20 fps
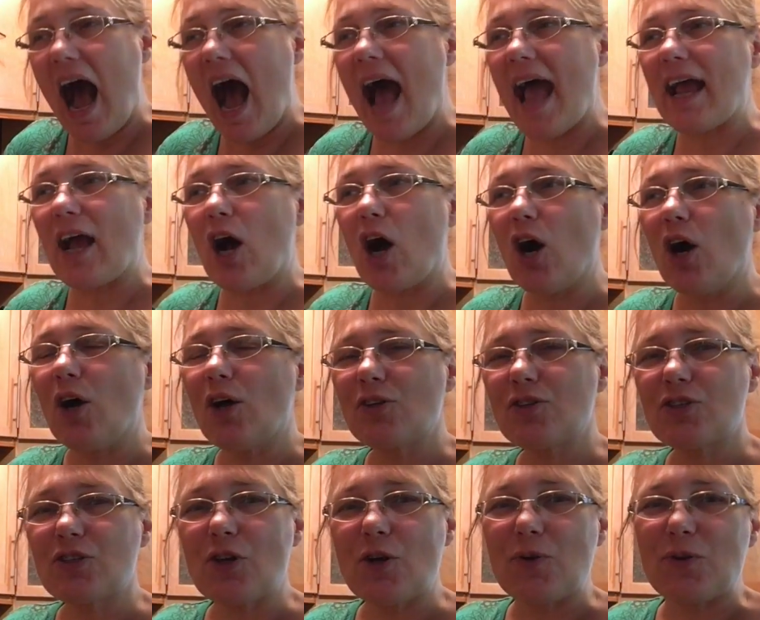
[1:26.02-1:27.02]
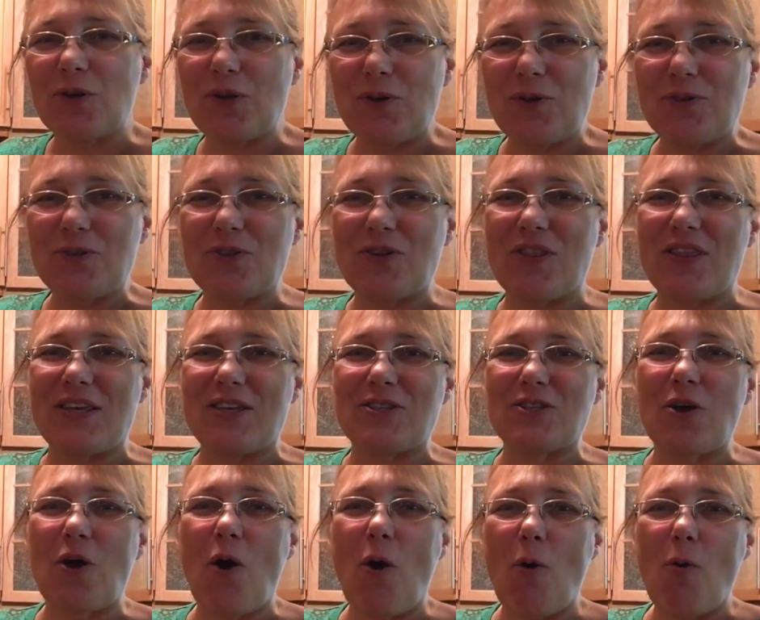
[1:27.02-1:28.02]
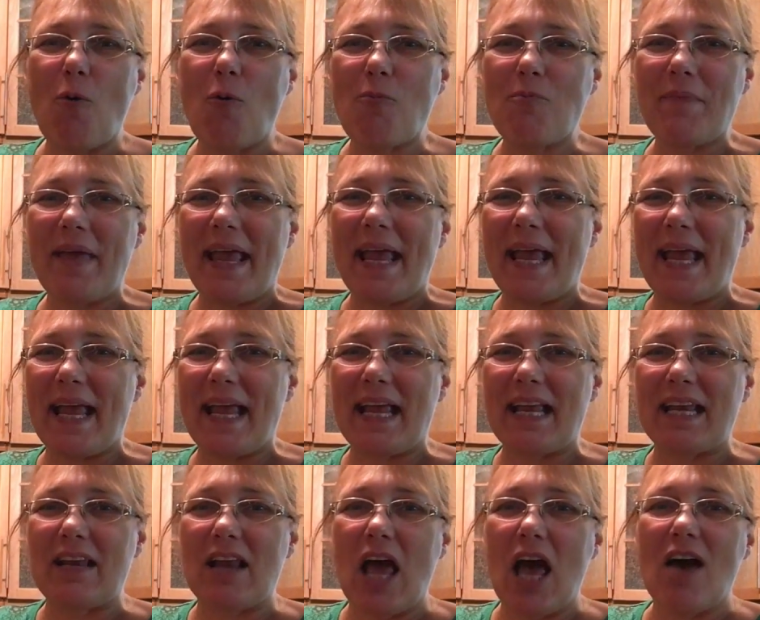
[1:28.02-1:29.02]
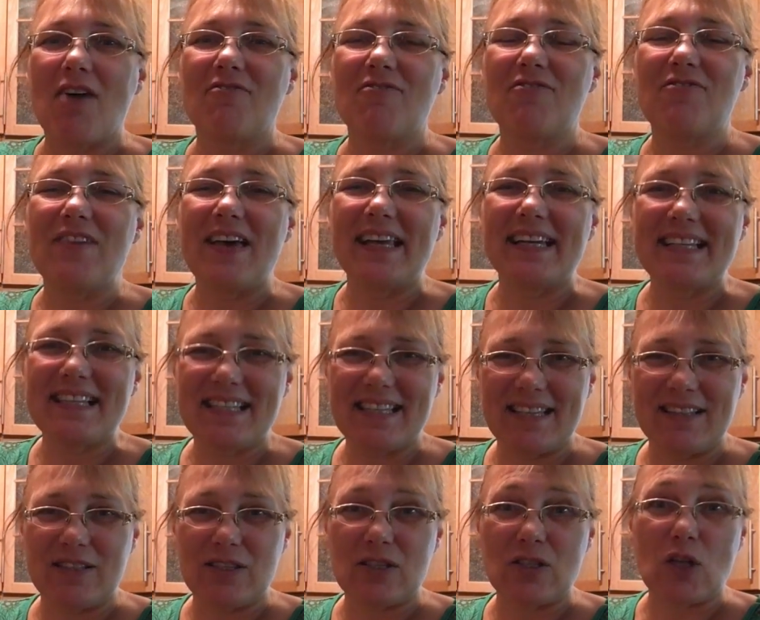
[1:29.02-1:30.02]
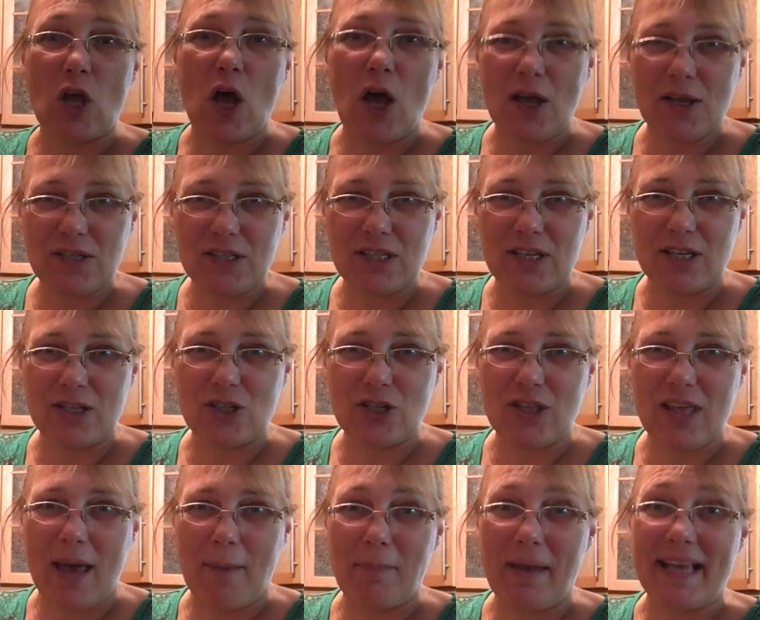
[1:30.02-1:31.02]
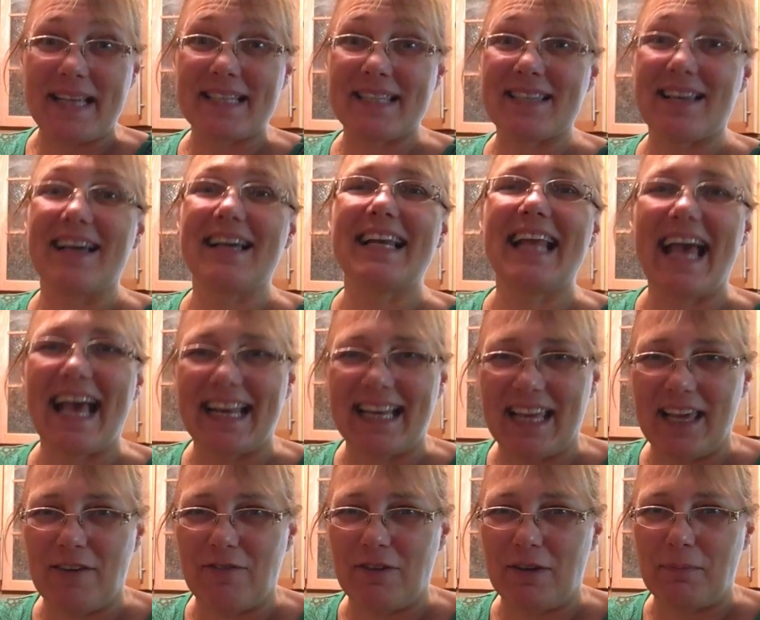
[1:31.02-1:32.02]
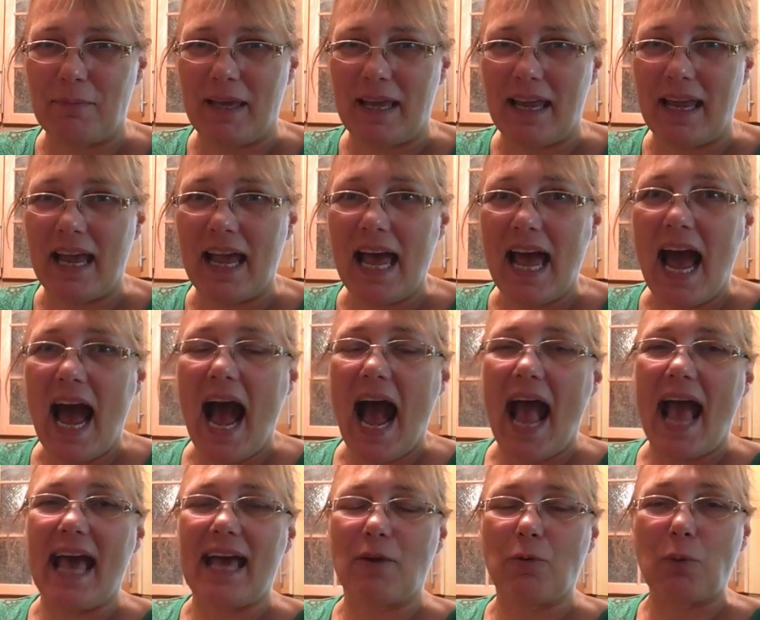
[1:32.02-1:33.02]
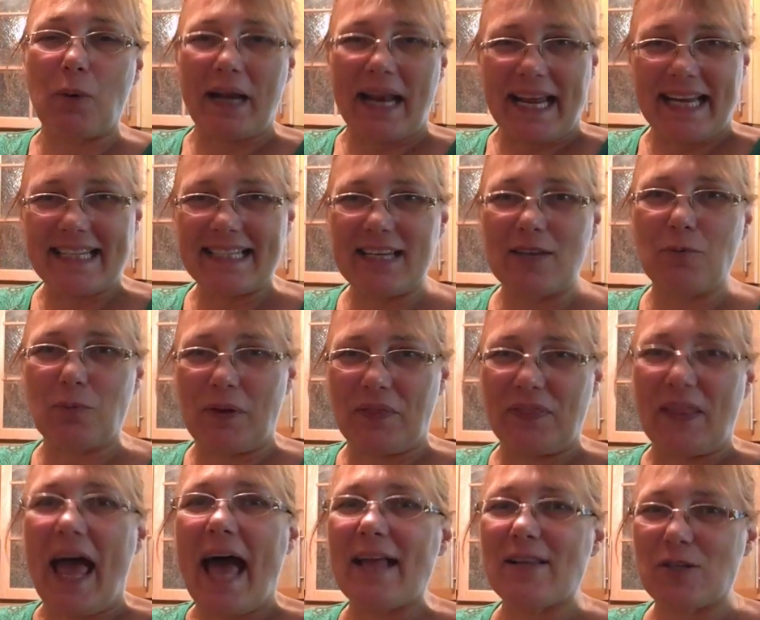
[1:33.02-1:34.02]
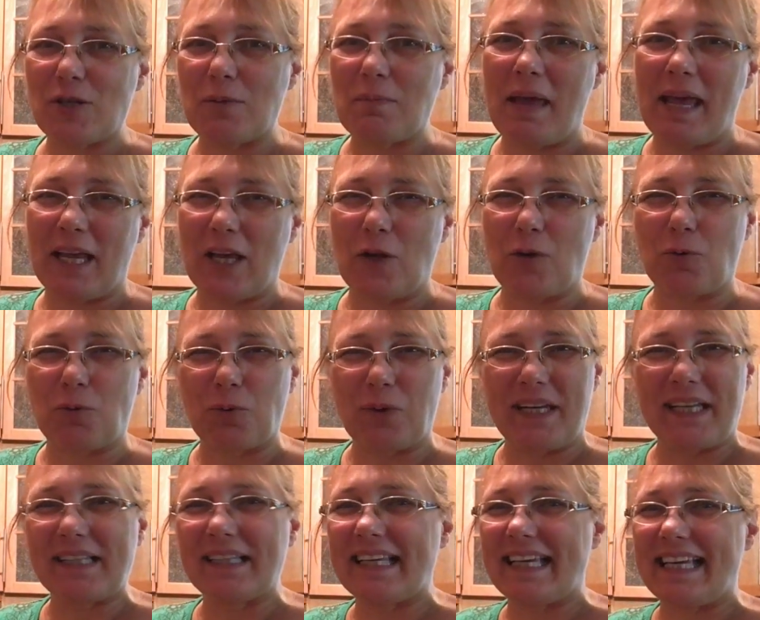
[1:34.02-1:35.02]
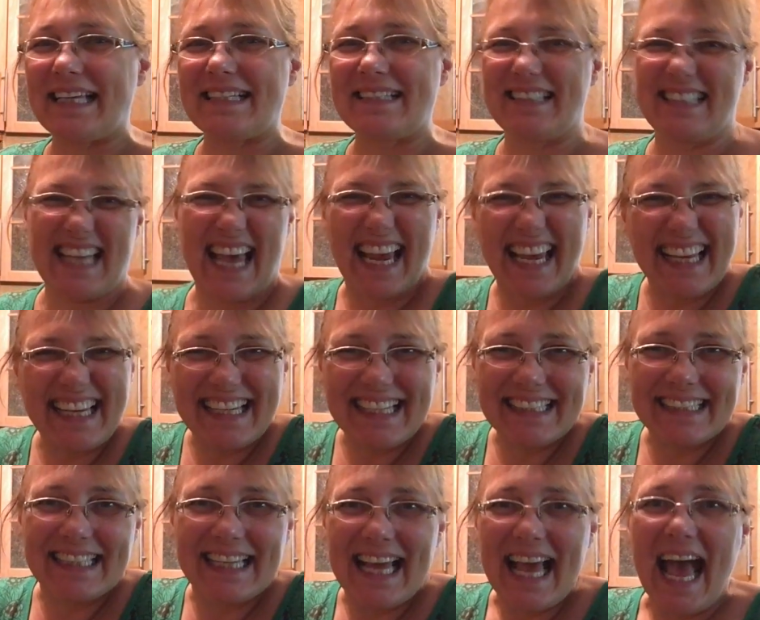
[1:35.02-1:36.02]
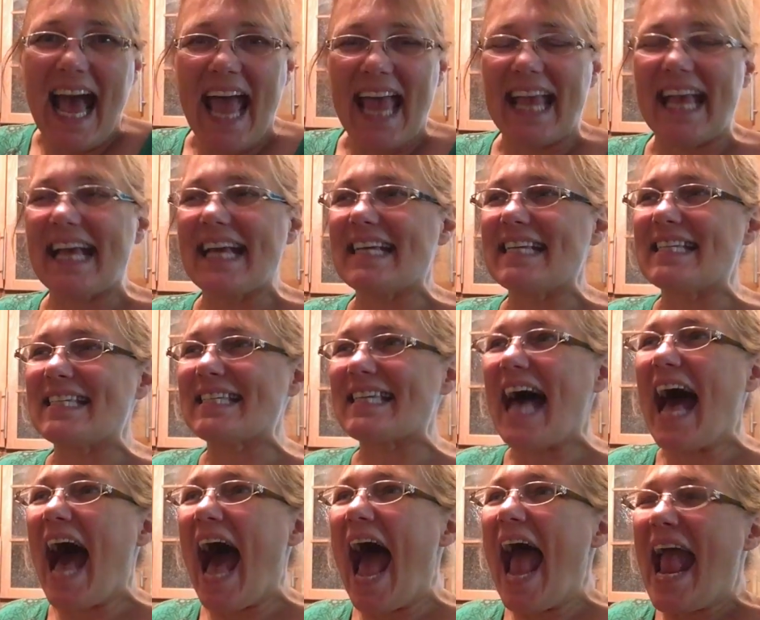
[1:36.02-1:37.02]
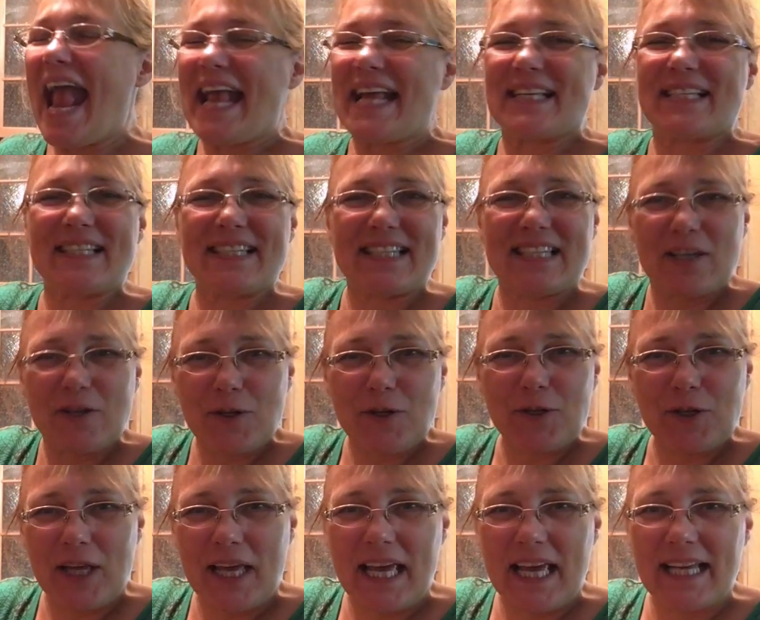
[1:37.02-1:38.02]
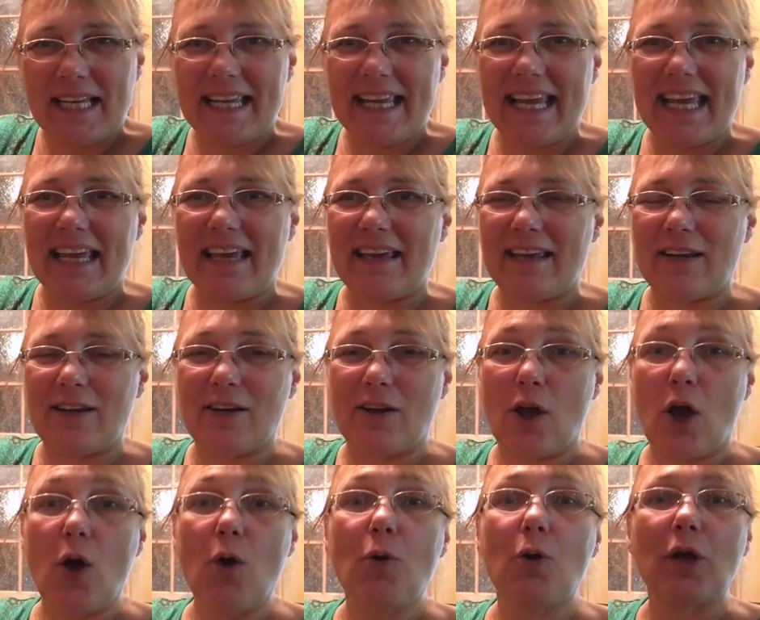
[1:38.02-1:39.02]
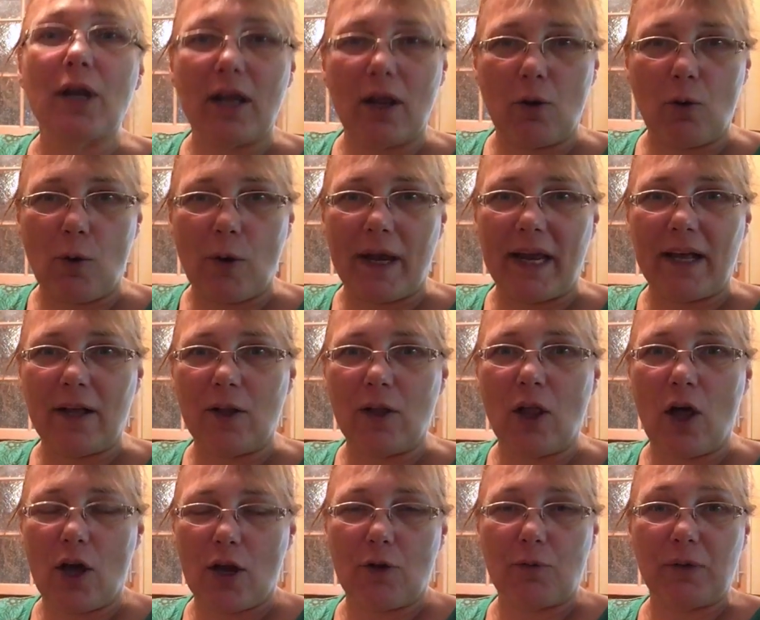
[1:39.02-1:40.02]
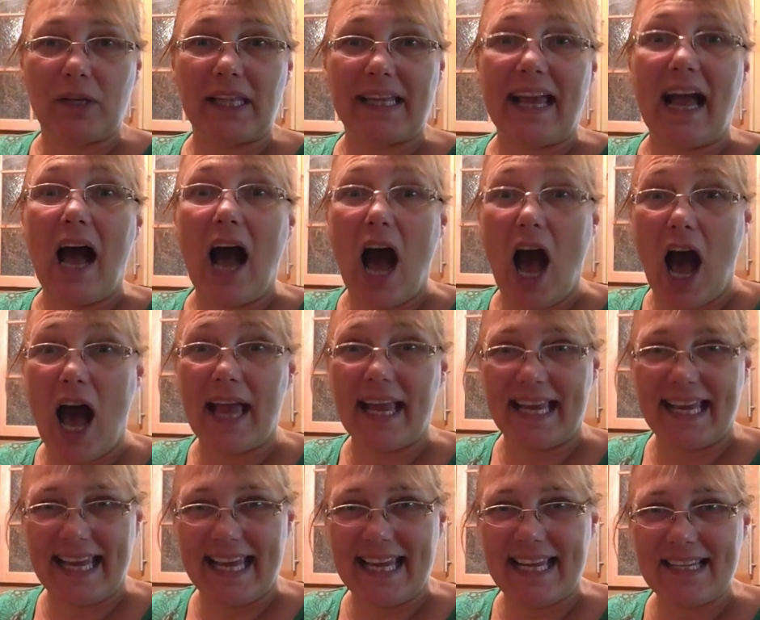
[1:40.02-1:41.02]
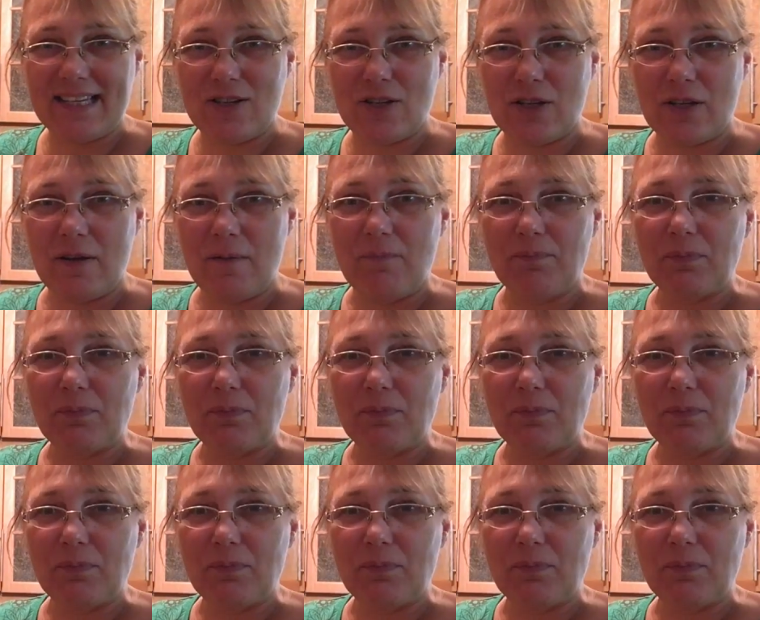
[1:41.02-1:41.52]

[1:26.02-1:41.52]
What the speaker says: I also used this homemade venison sausage that my son had given me. And what I did with that to make it really decadent is I seared it in coconut oil on a really high heat